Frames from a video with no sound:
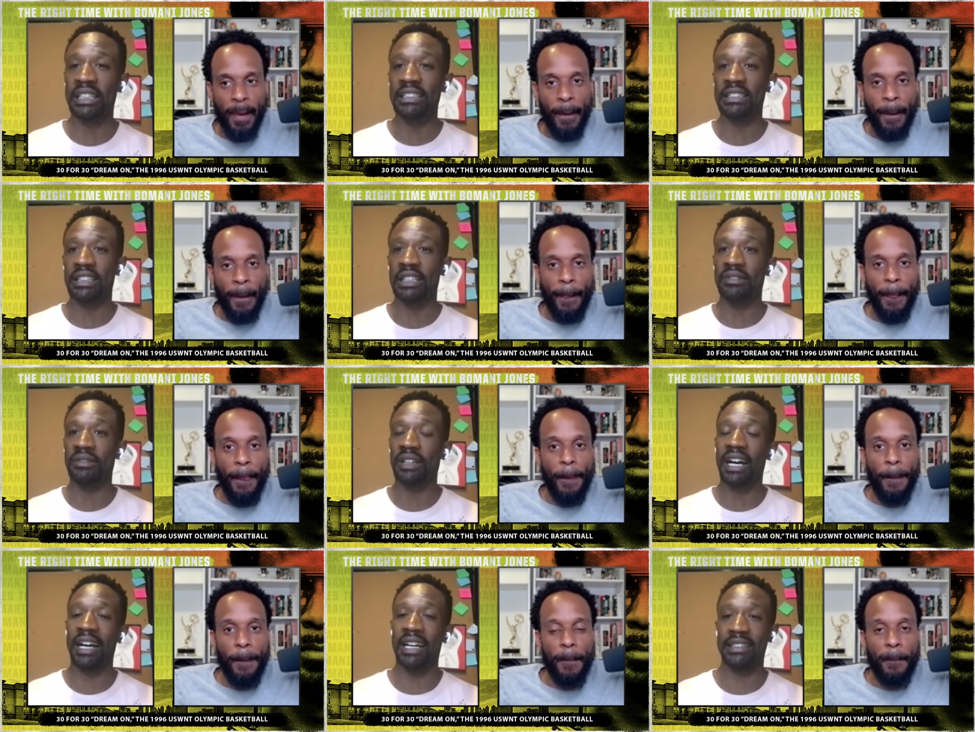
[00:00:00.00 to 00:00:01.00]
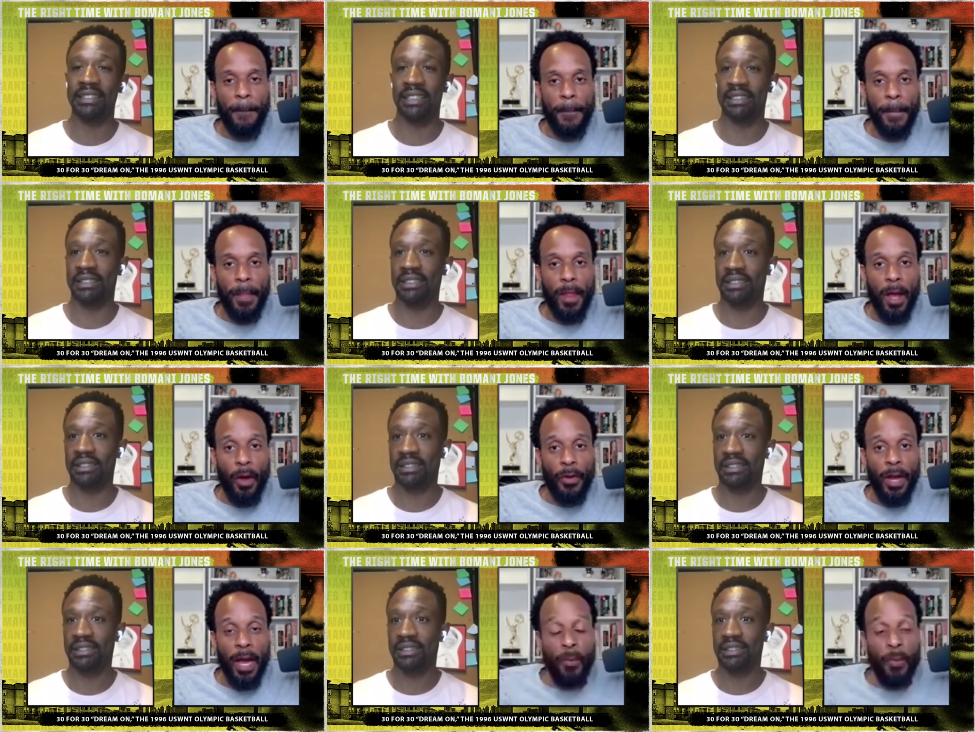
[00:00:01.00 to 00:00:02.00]
Speaker 1: lens of, I hate that shit. Oh,
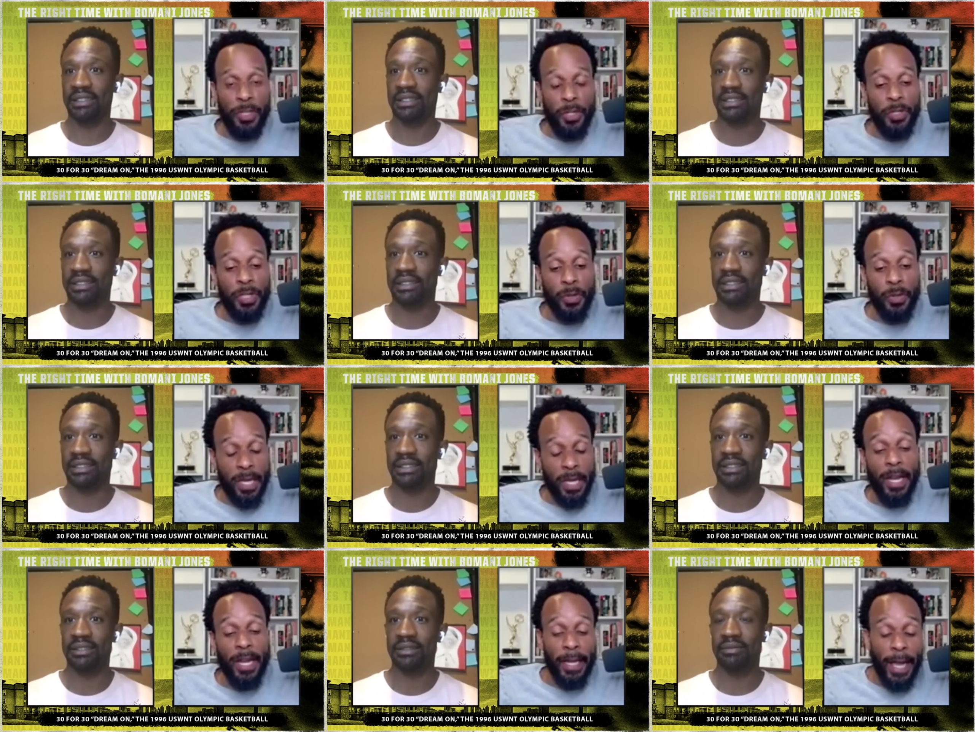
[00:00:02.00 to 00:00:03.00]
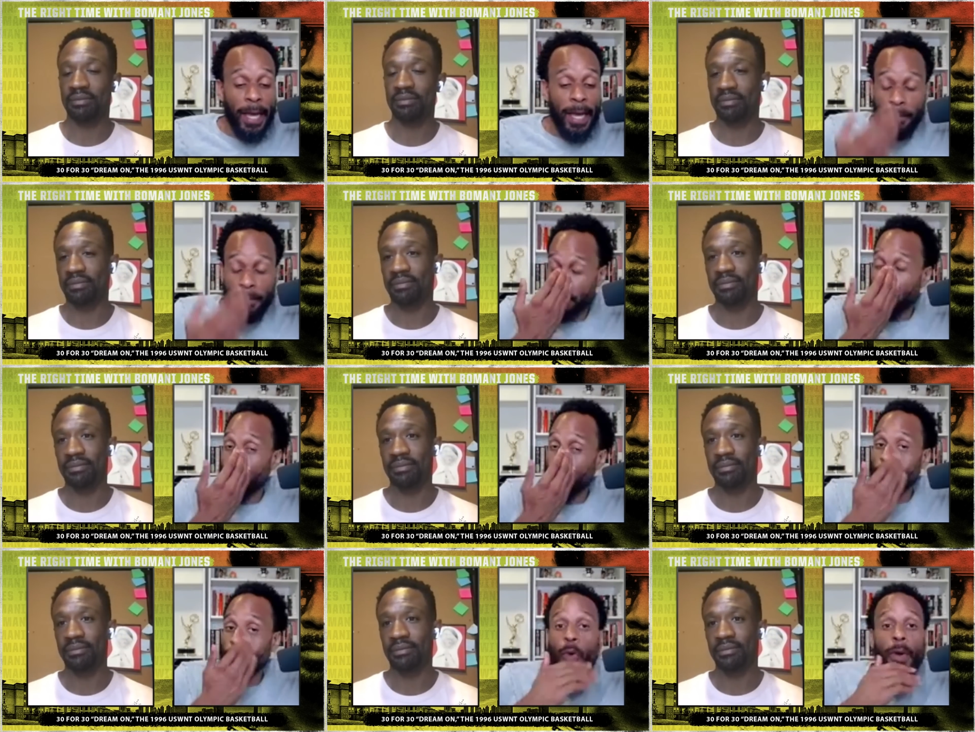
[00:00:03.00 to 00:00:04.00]
no, I'm with you, too, because I'm like, hey,
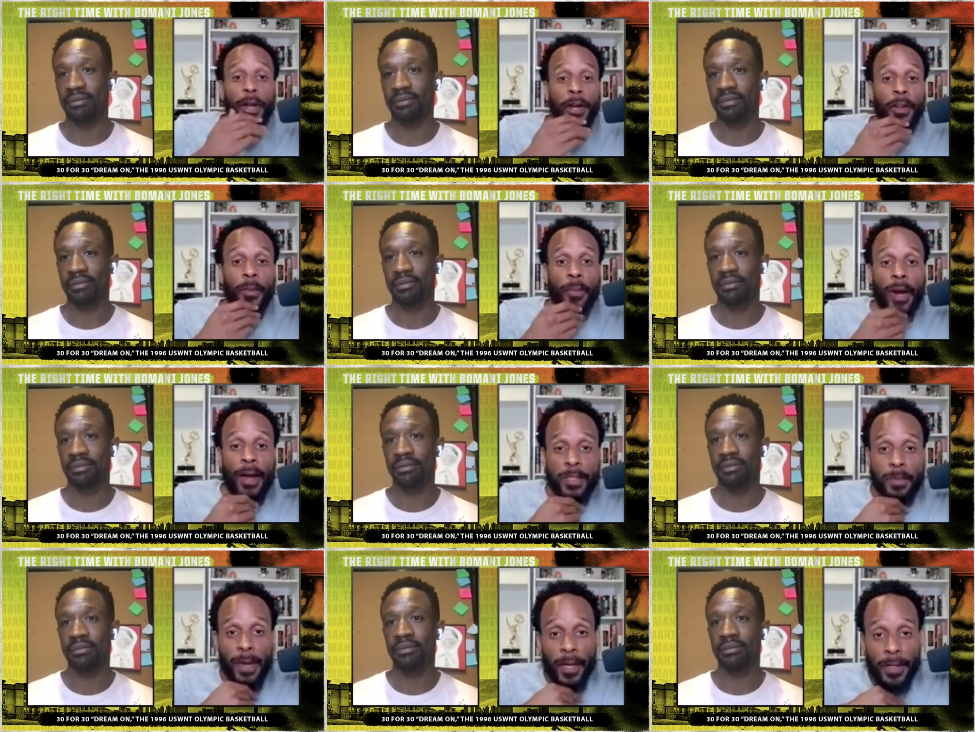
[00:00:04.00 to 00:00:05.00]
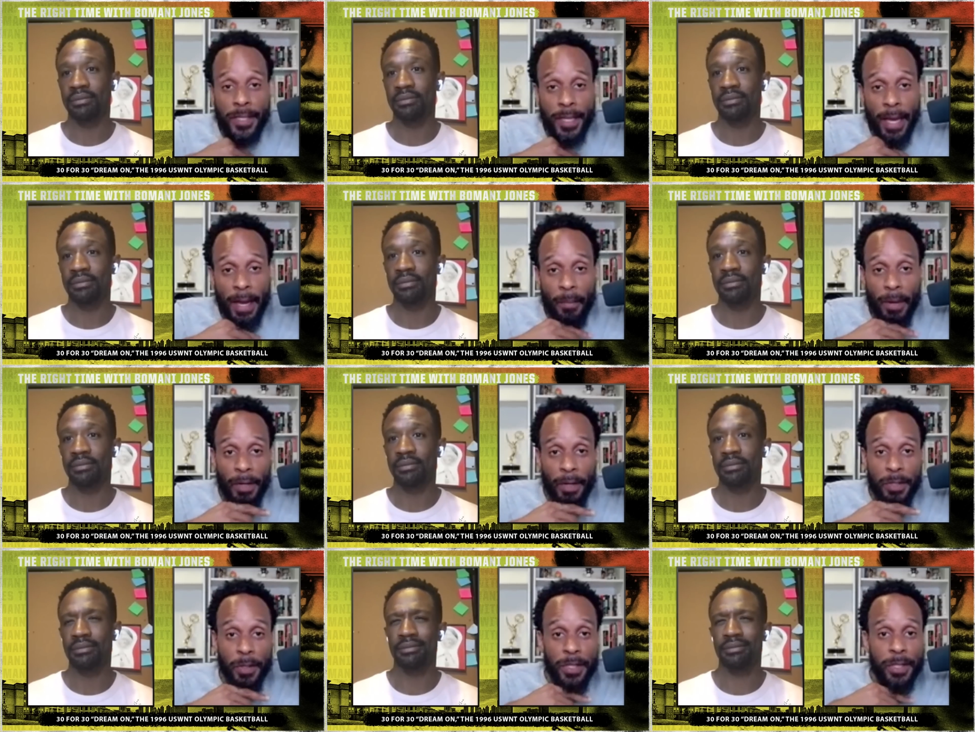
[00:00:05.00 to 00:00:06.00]
go win another bronze medal and see how America
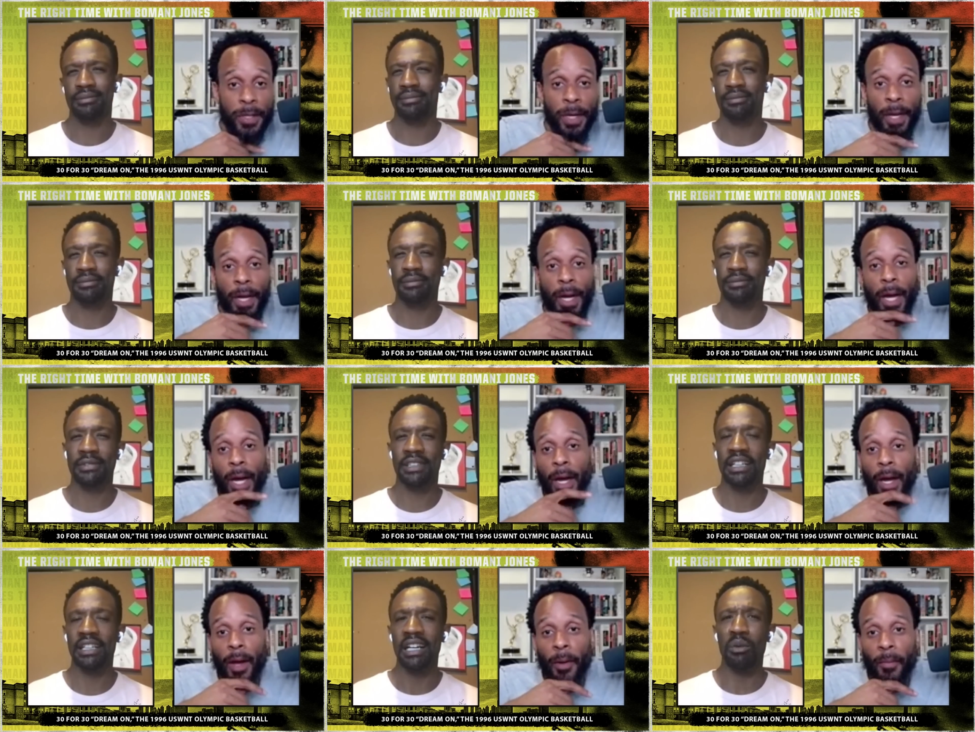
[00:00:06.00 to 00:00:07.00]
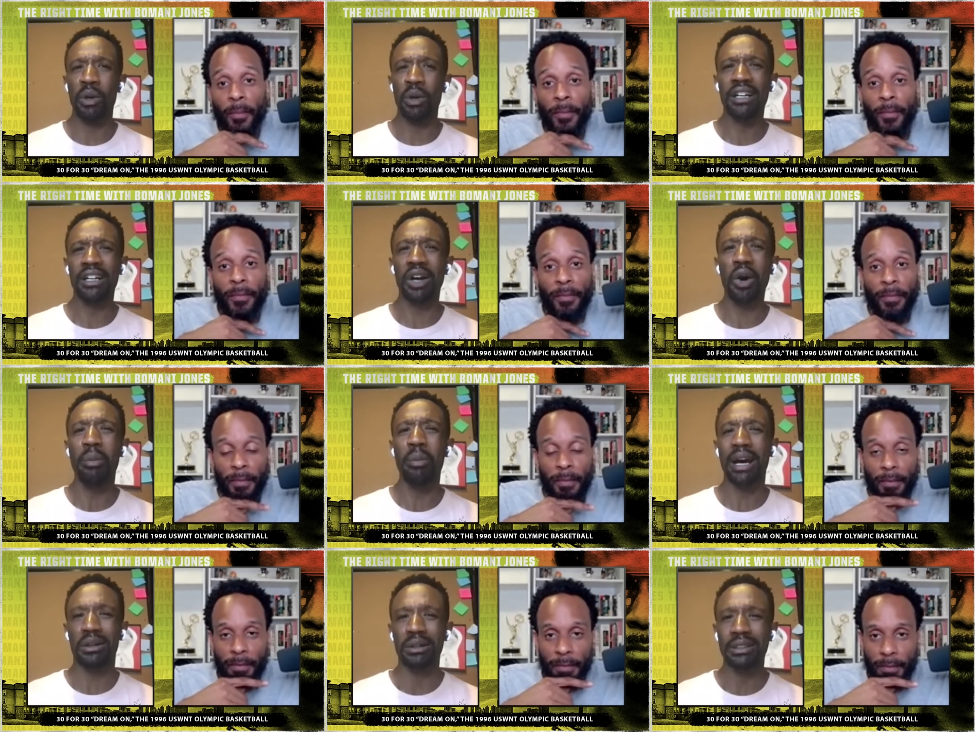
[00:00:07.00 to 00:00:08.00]
treats
Speaker 2: you. Um, win a
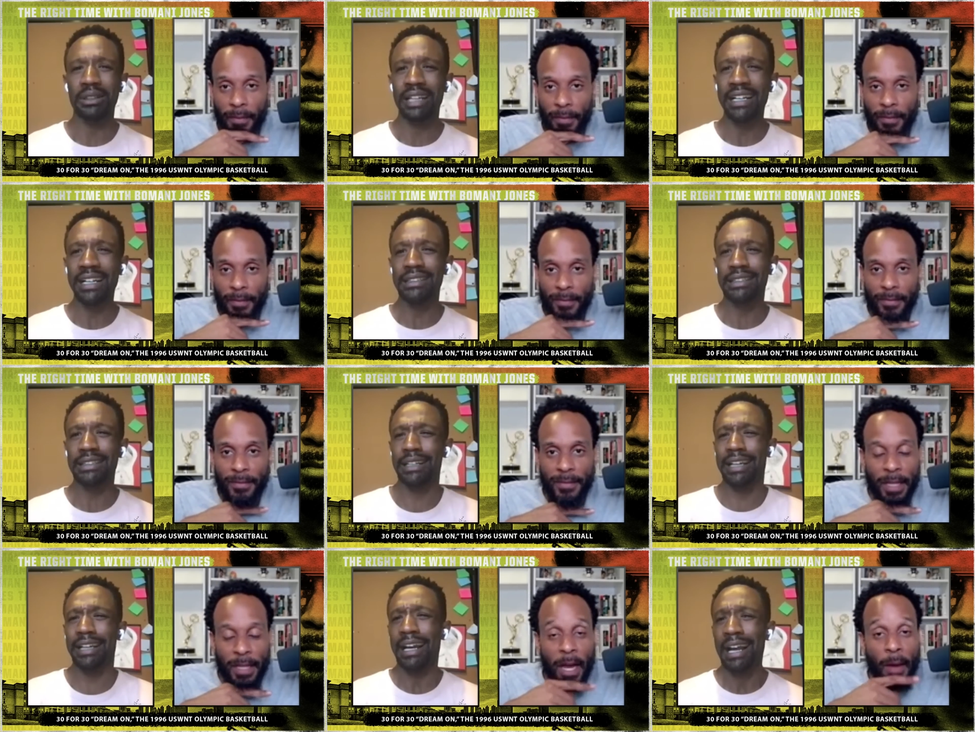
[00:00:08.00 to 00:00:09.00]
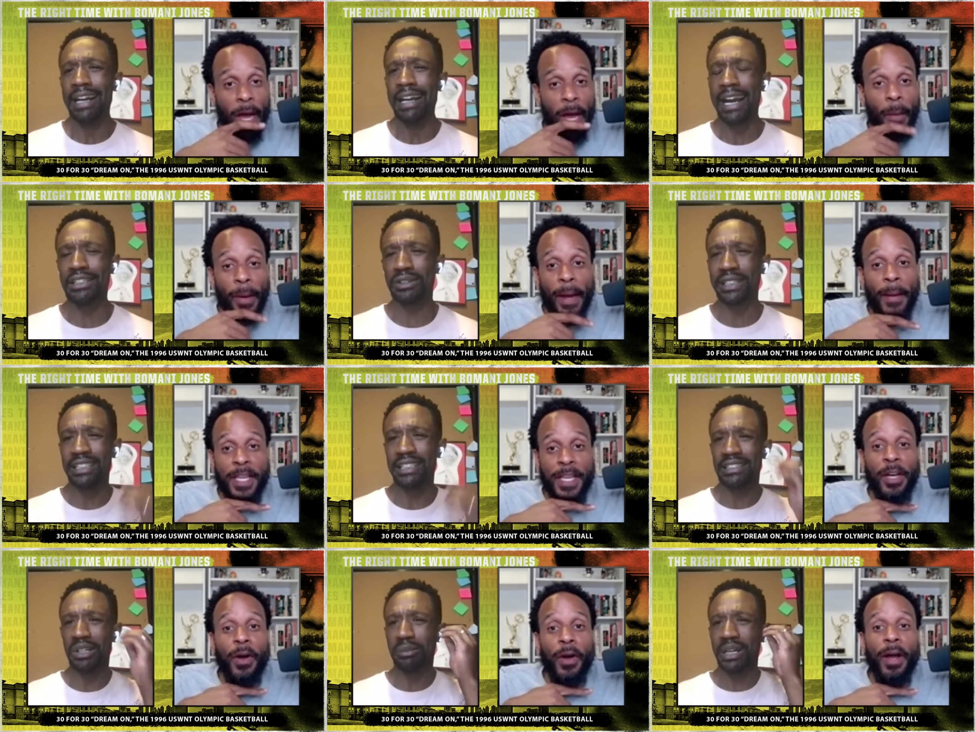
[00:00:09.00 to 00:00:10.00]
gold medal. They,
Speaker 1: no, no, they but ain't
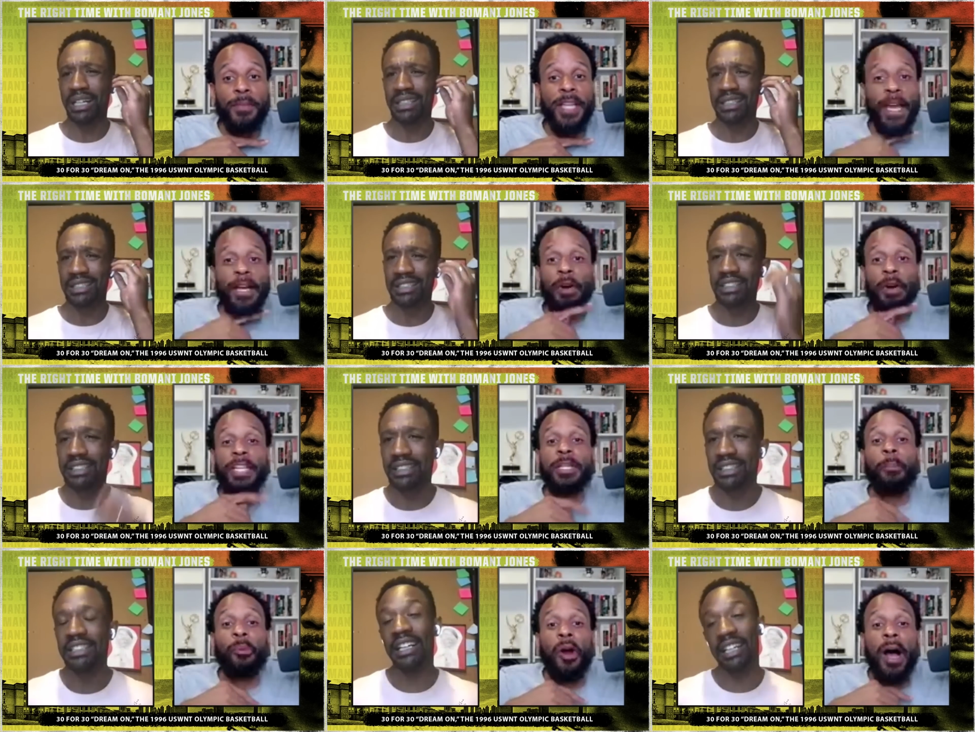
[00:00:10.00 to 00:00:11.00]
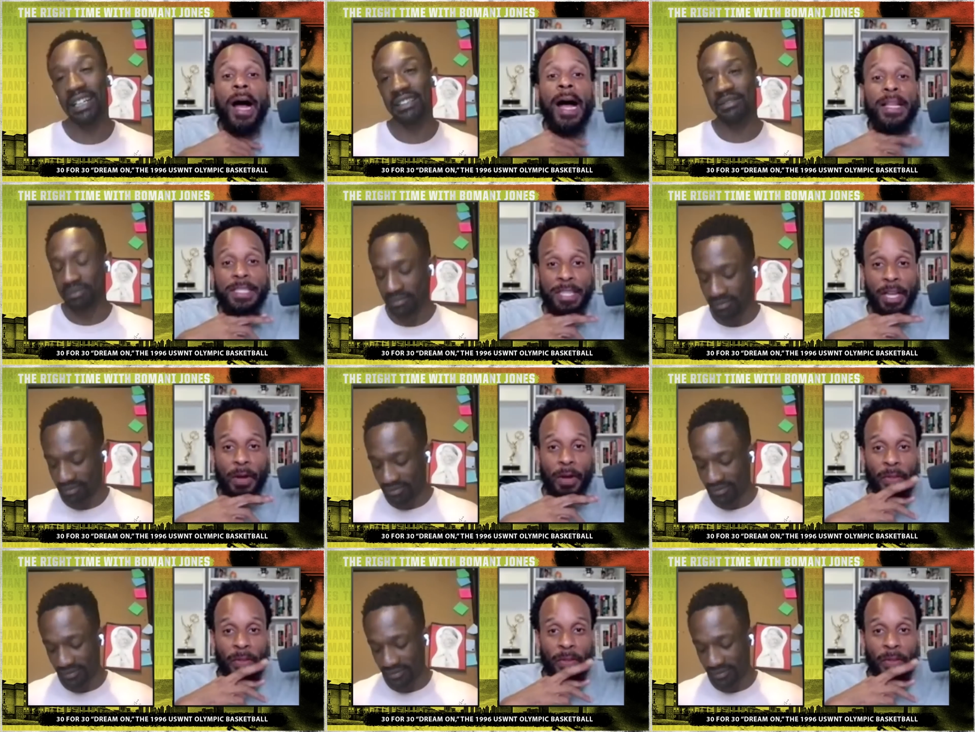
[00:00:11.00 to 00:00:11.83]
treat saying, us go, no I'm better. Saying, go get the bronze, yeah. though.